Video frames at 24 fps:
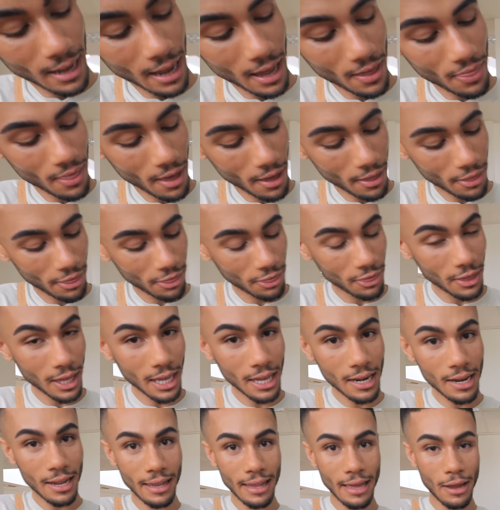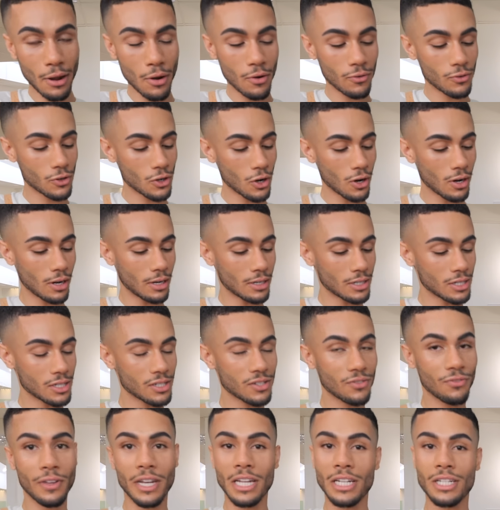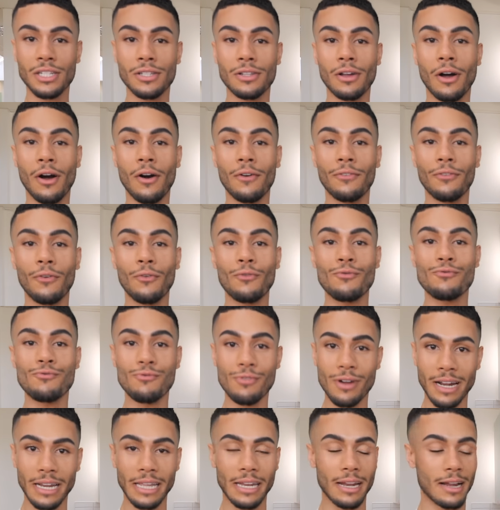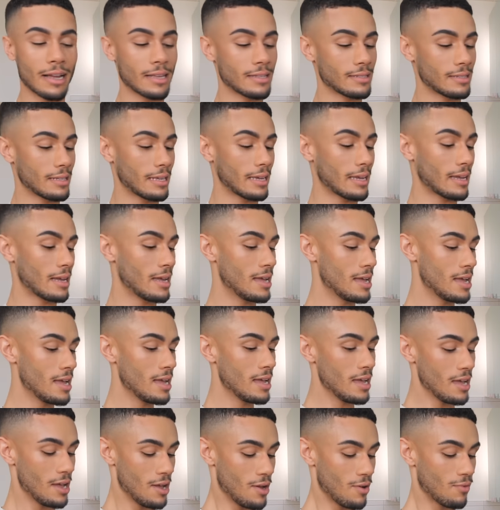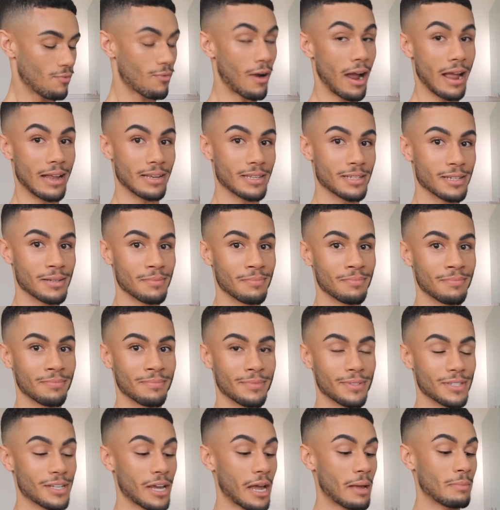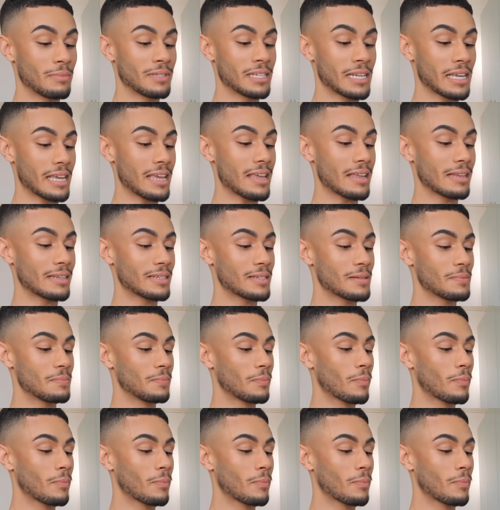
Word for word: and that thin layer of chocolate just finishes it off really nicely. Right, time to eat.